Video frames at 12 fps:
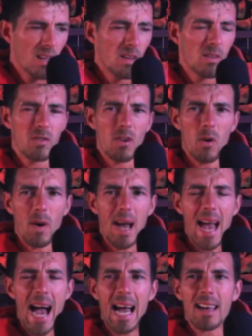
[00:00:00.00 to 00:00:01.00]
So I
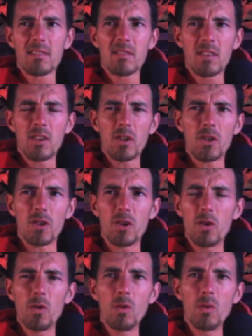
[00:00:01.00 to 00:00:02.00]
ask
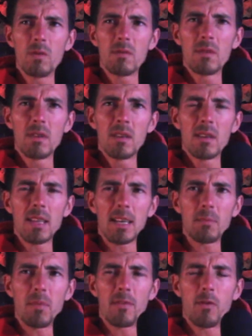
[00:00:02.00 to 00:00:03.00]
you,
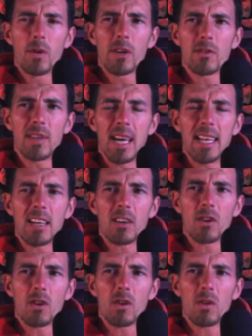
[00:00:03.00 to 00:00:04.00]
before you're dating a
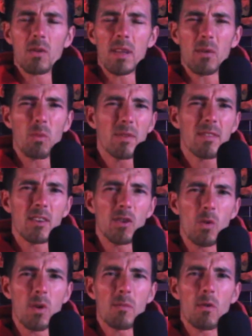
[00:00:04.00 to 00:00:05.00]
girl, what's a
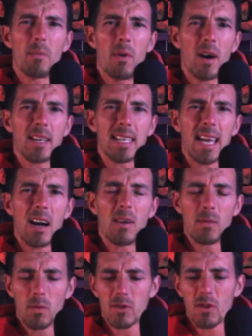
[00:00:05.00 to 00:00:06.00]
normal body count?
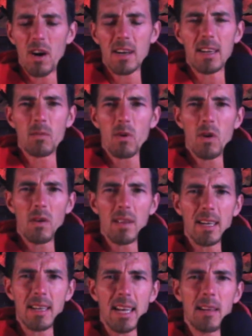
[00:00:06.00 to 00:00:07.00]
And we're all
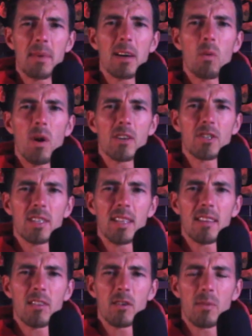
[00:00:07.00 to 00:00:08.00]
anybody watching
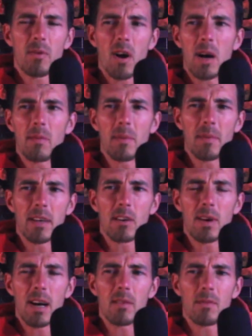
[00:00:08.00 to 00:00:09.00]
this, you're probably
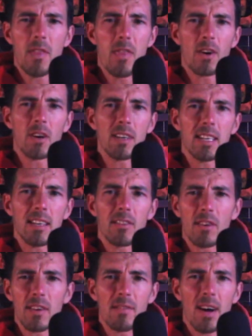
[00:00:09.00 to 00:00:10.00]
around 30,
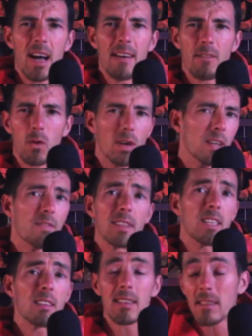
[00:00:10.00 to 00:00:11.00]
35, 40,
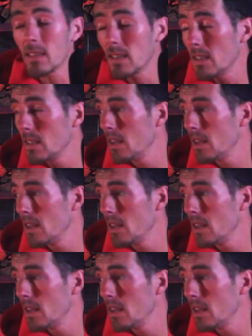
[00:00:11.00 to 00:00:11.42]
50, 60.